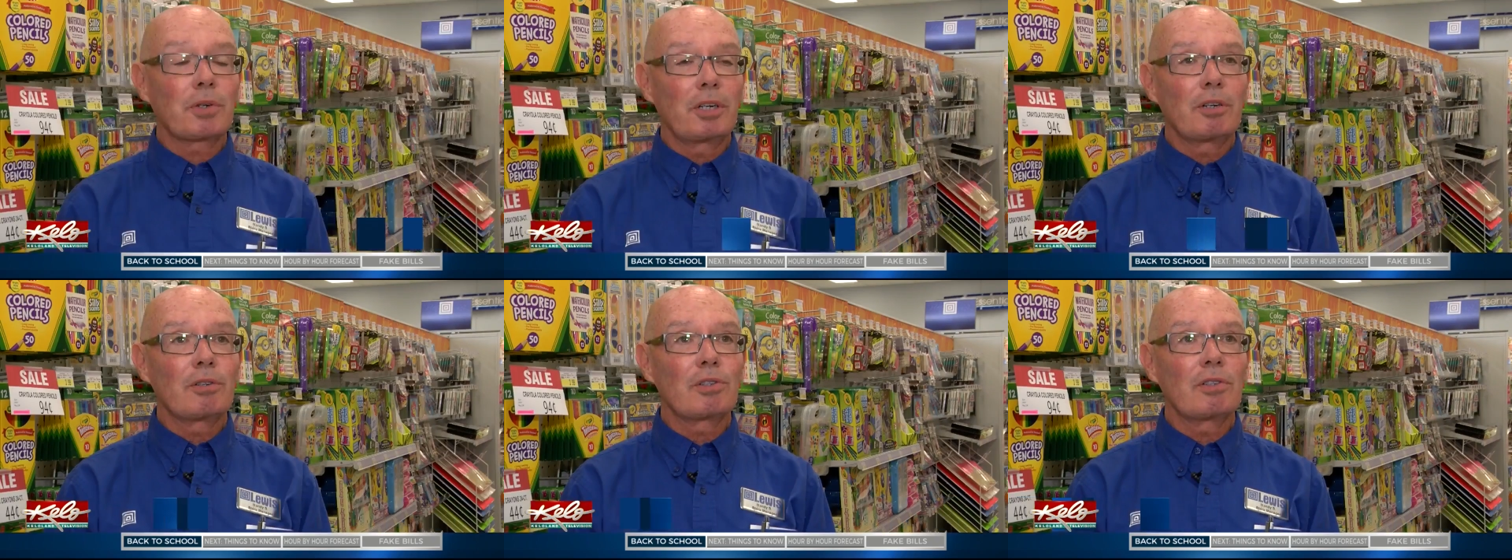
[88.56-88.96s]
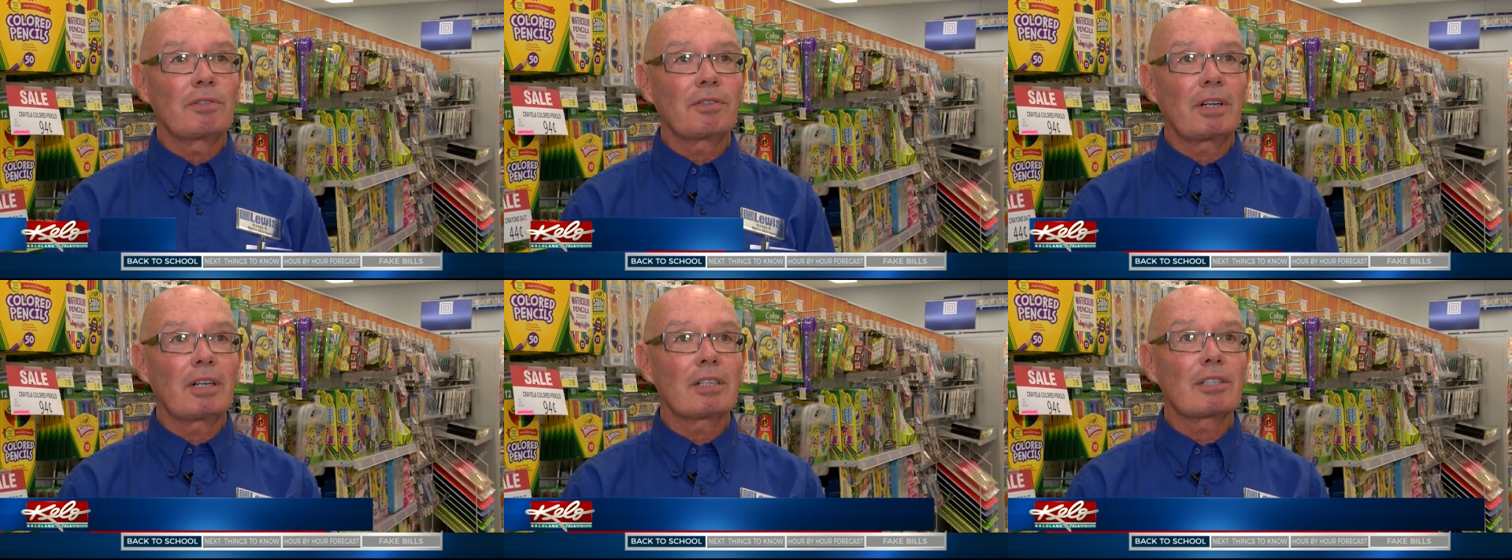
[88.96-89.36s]
right here in Sioux
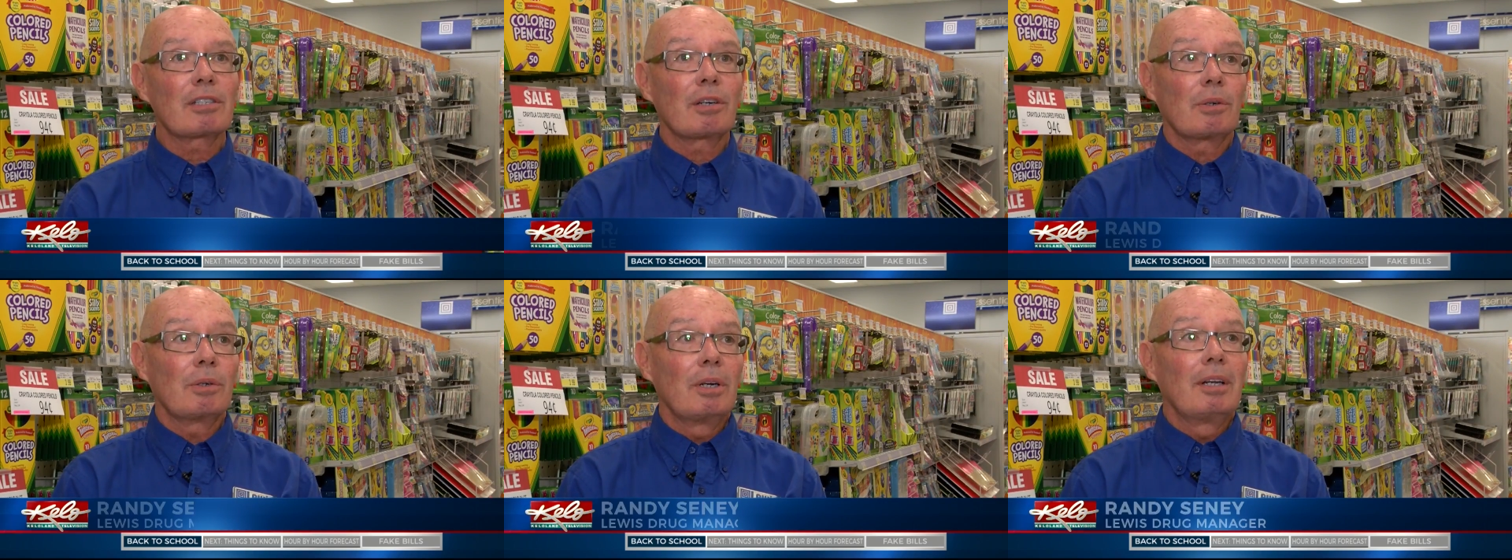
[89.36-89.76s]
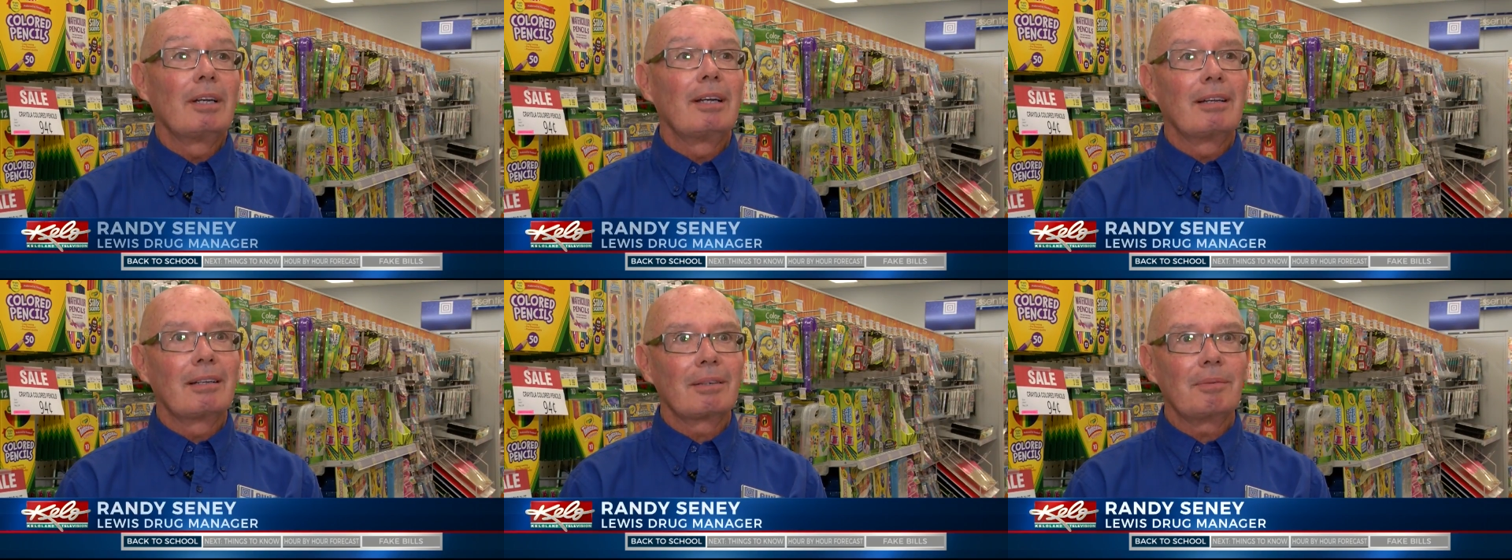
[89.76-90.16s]
Falls, so
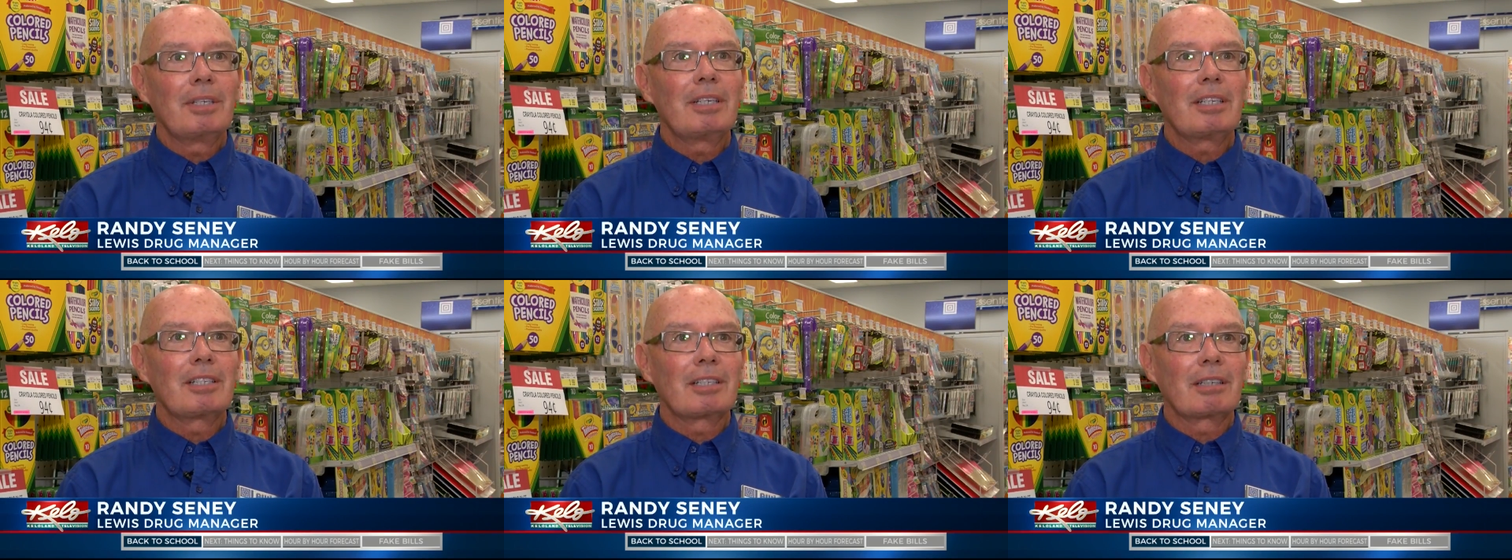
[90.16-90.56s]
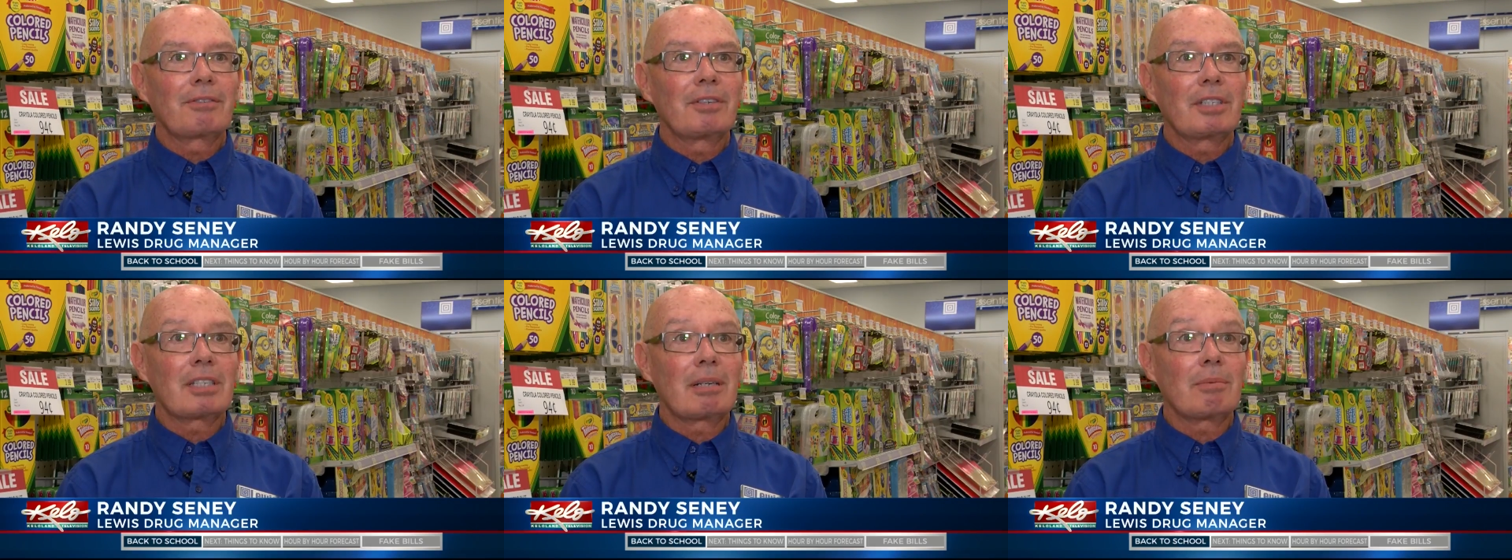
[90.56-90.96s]
we can get
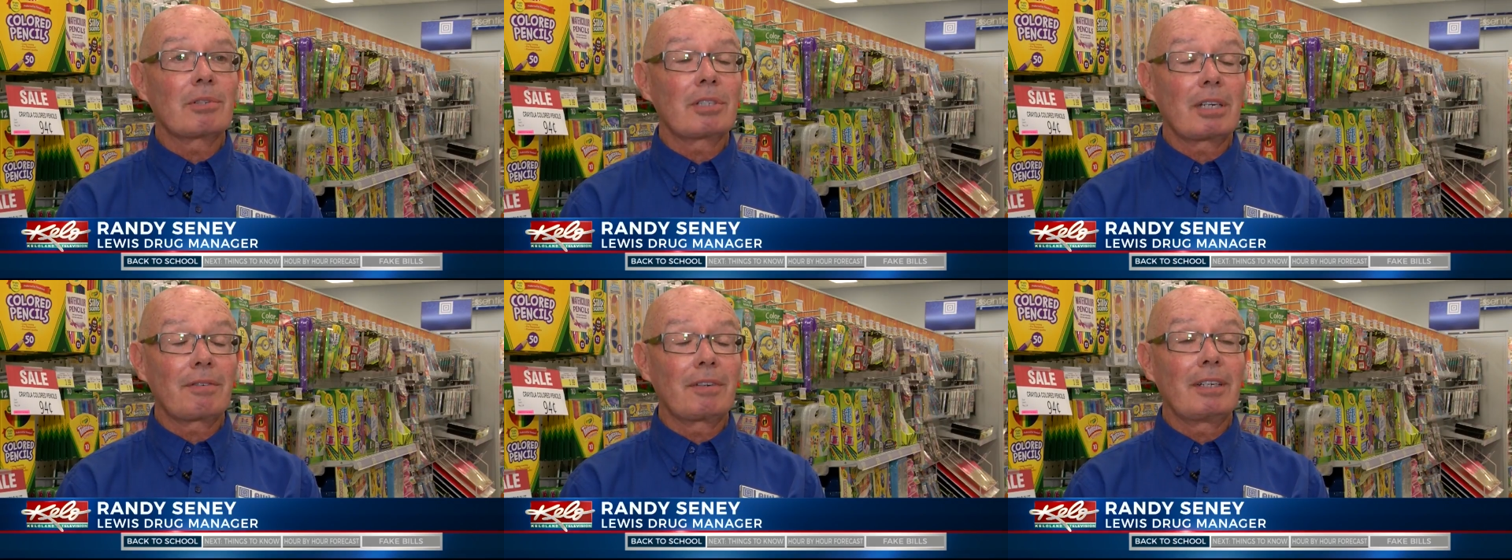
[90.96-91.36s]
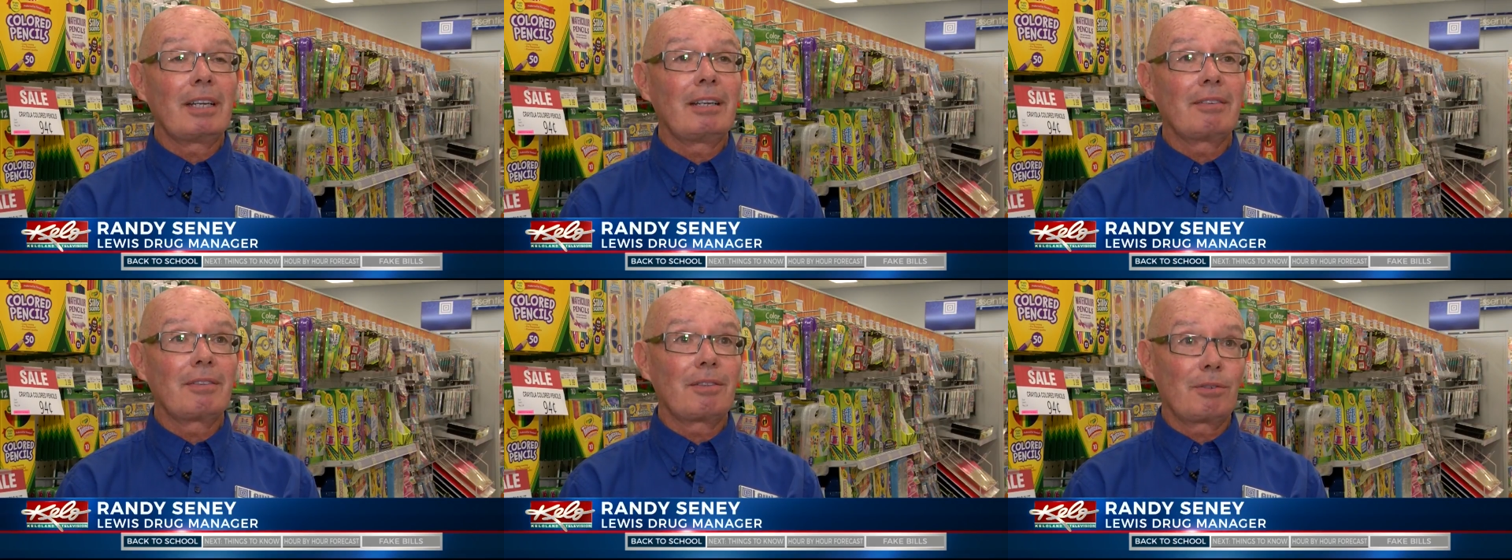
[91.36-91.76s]
deliveries almost every
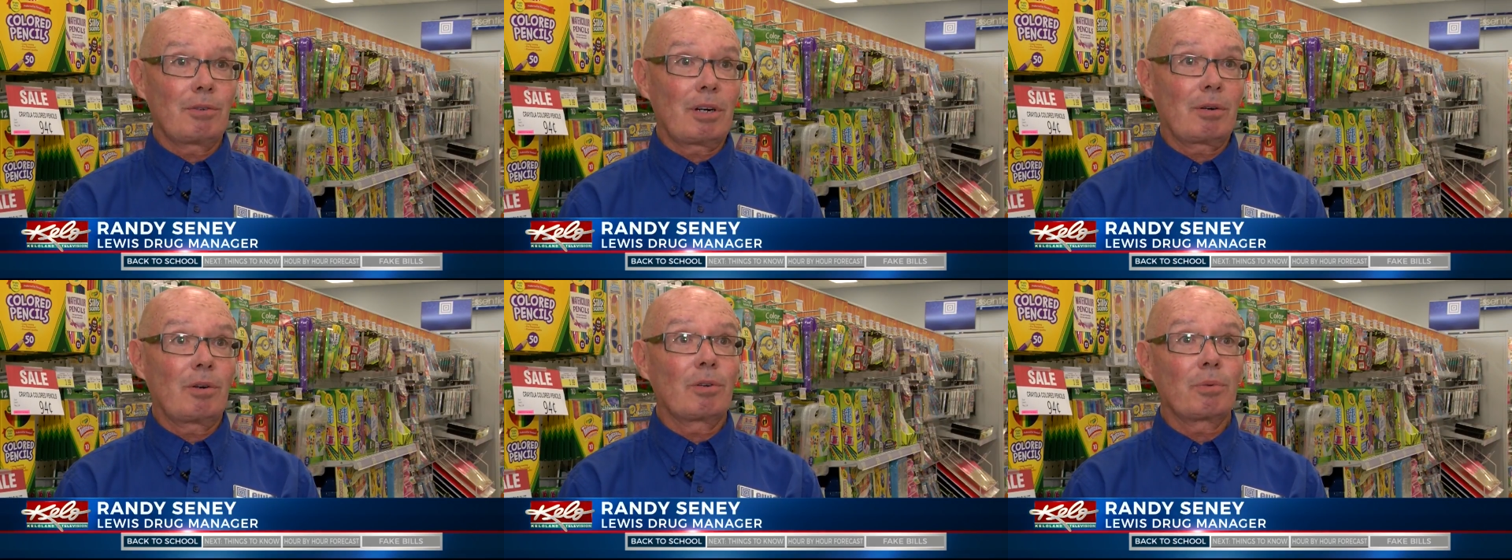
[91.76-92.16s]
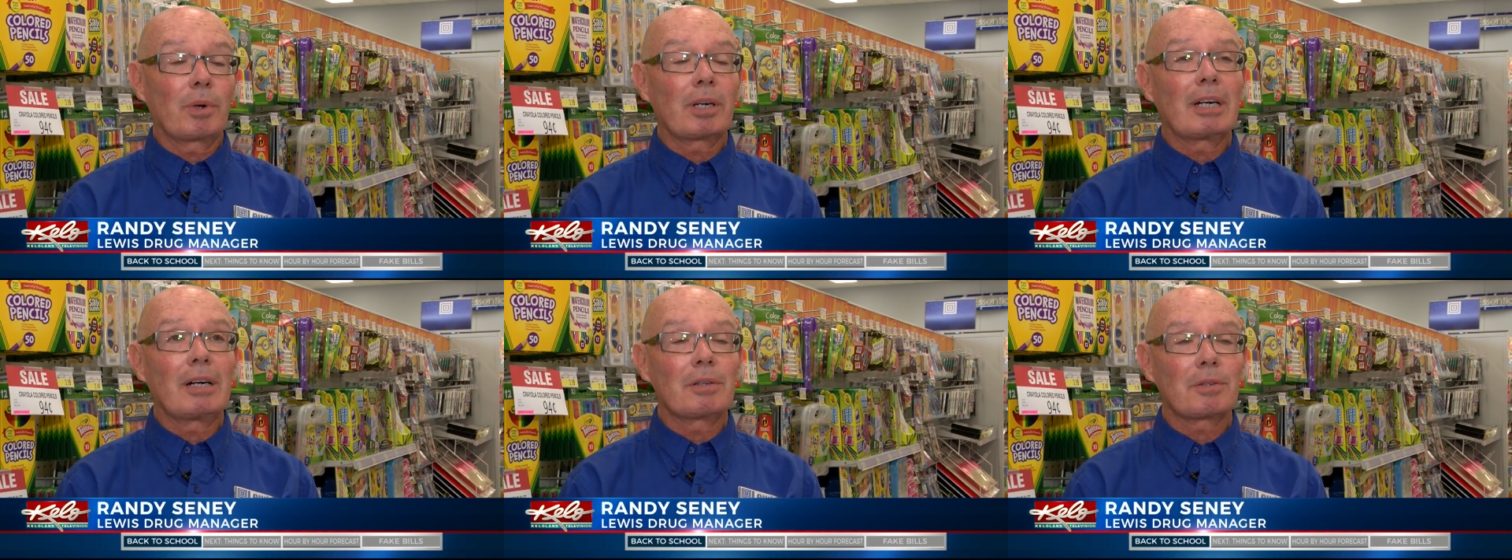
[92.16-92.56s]
day through our own
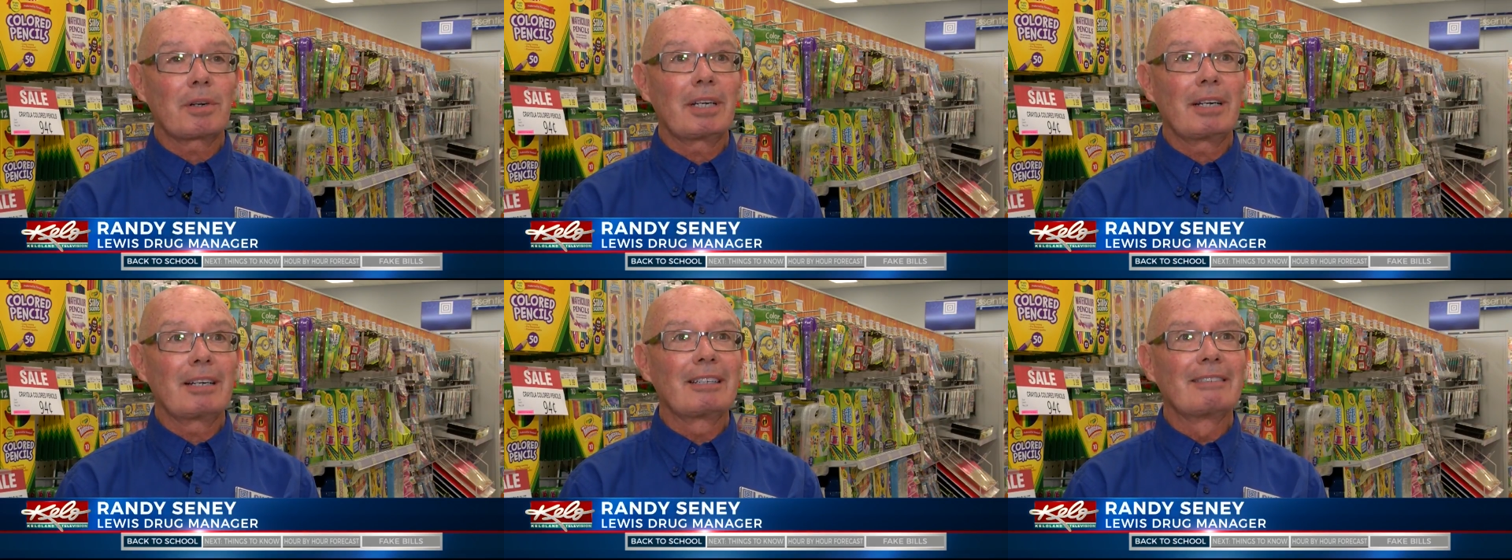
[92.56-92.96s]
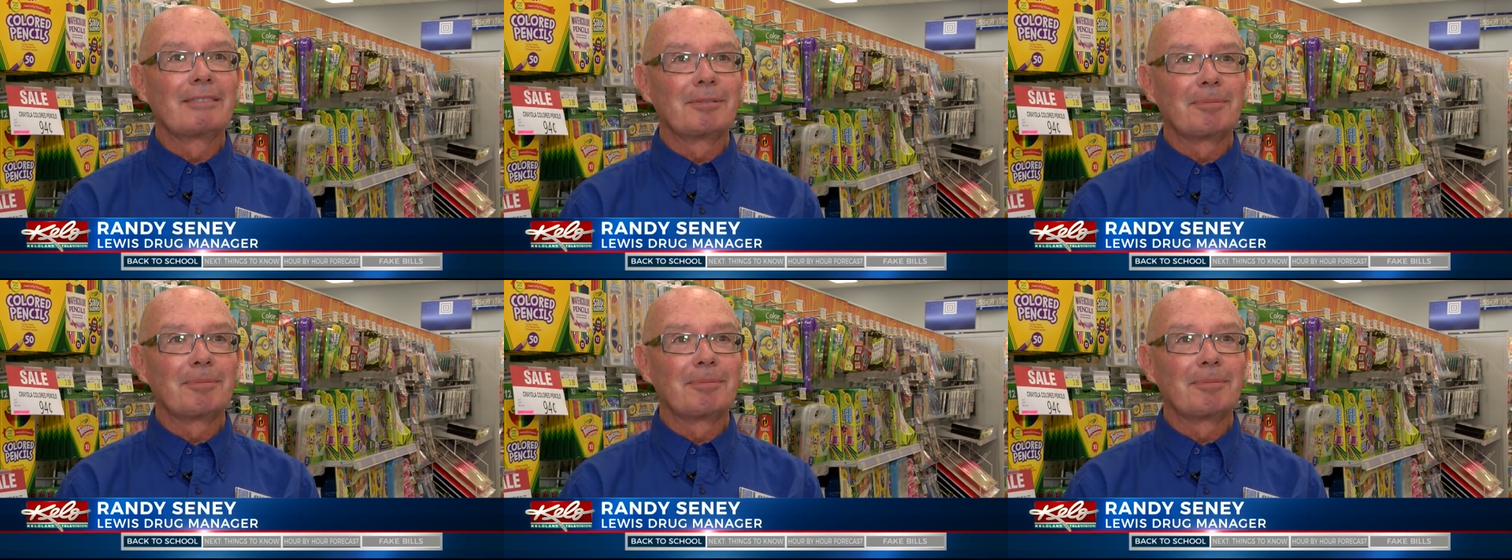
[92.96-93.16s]
warehouse right here.